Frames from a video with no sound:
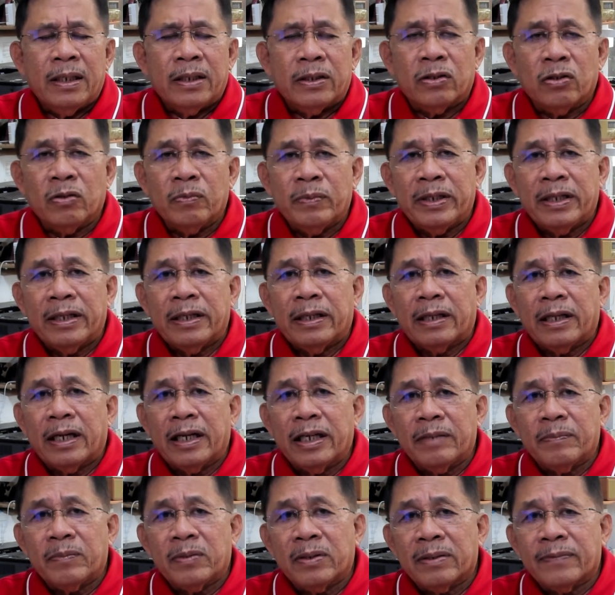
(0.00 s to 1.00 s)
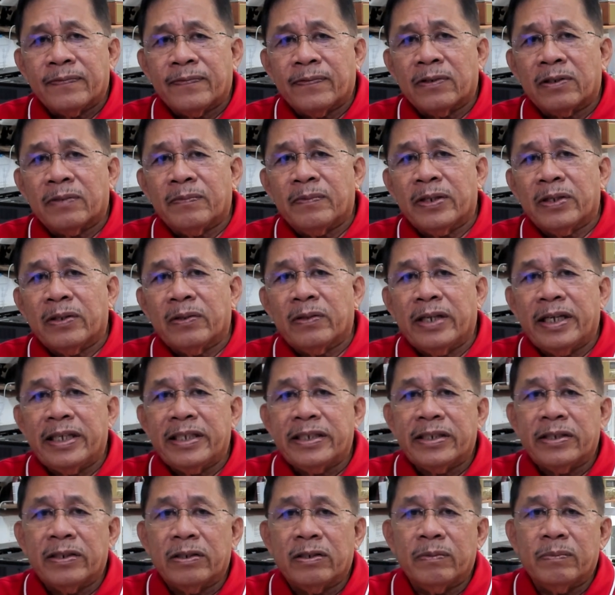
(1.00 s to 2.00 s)
To be liable for
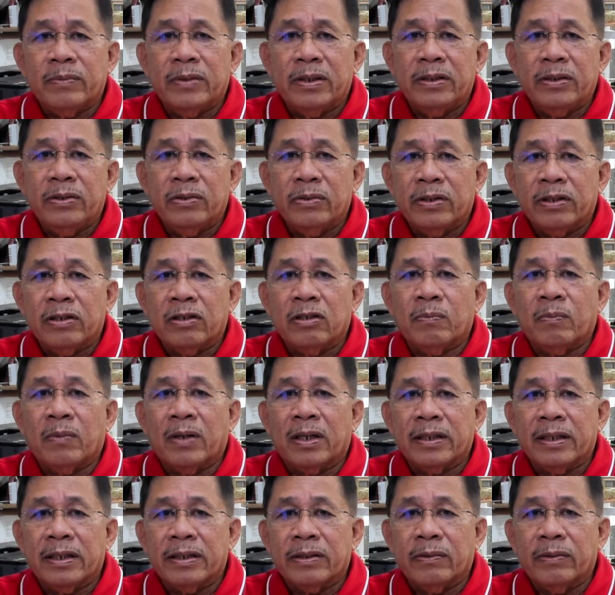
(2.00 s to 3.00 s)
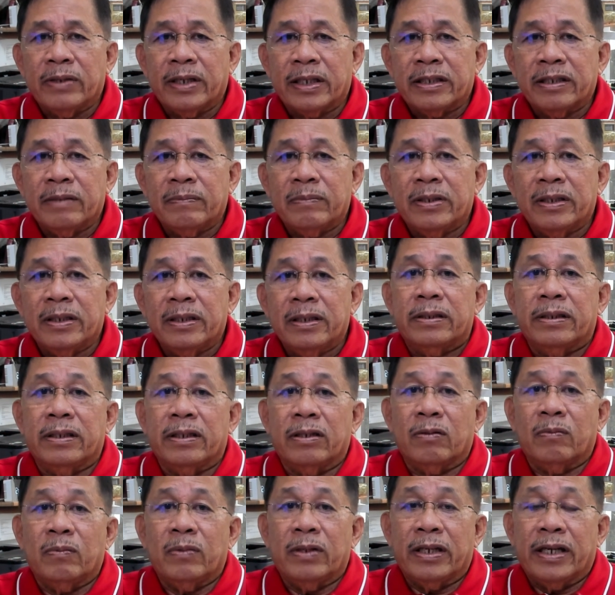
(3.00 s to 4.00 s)
violation of the duty to bargain collectively,
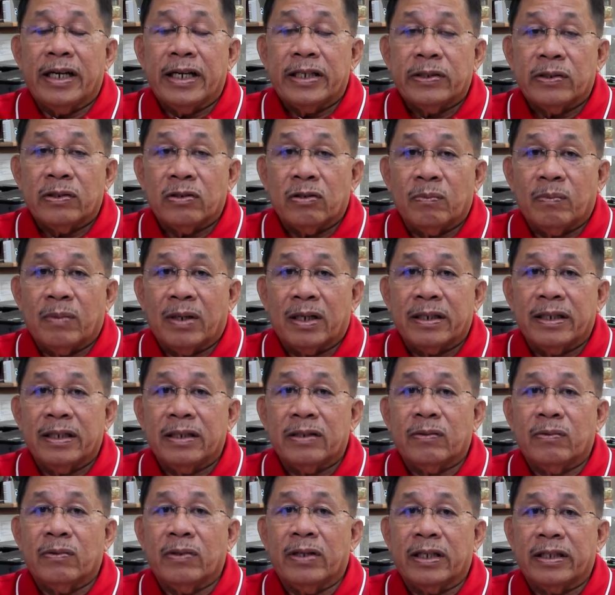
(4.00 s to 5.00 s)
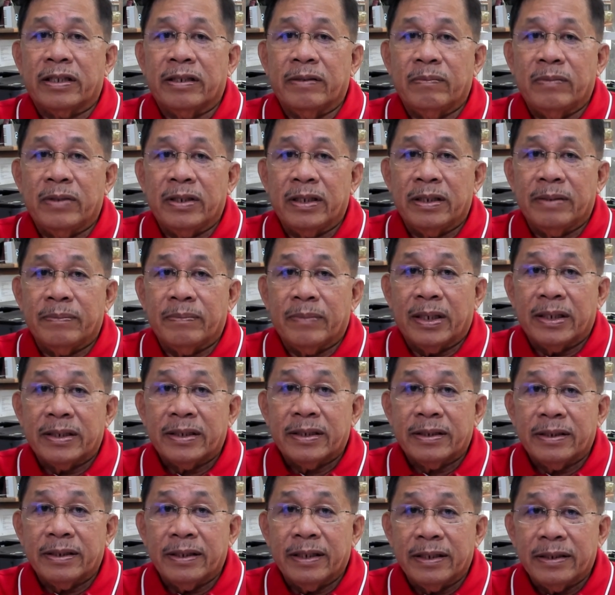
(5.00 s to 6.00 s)
the obligation to bargain collectively
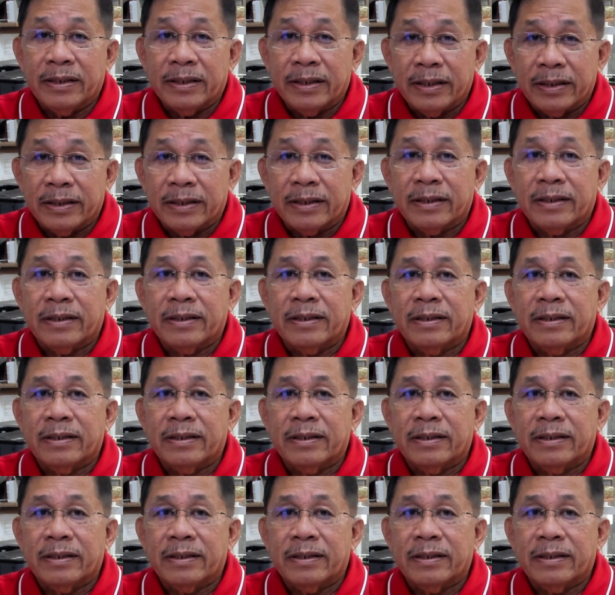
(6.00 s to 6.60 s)
must exist.